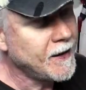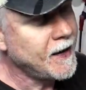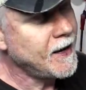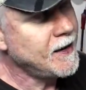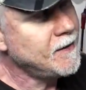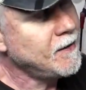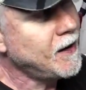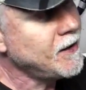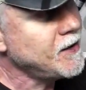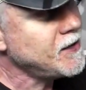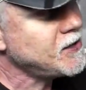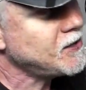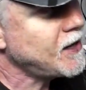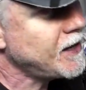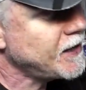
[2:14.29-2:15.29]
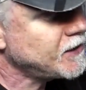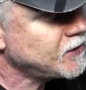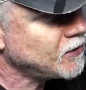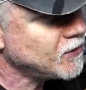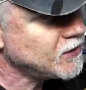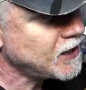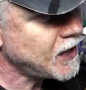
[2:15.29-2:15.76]
and on this side of the
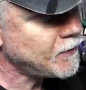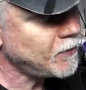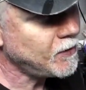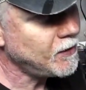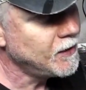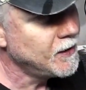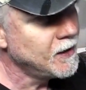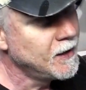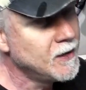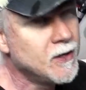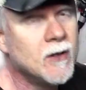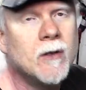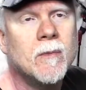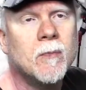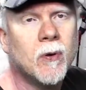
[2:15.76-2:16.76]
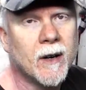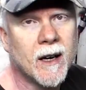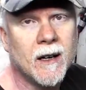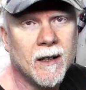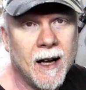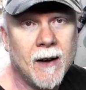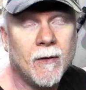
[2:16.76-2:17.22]
turntable to bring
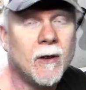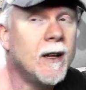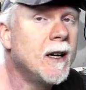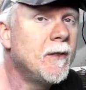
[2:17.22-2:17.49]
it level.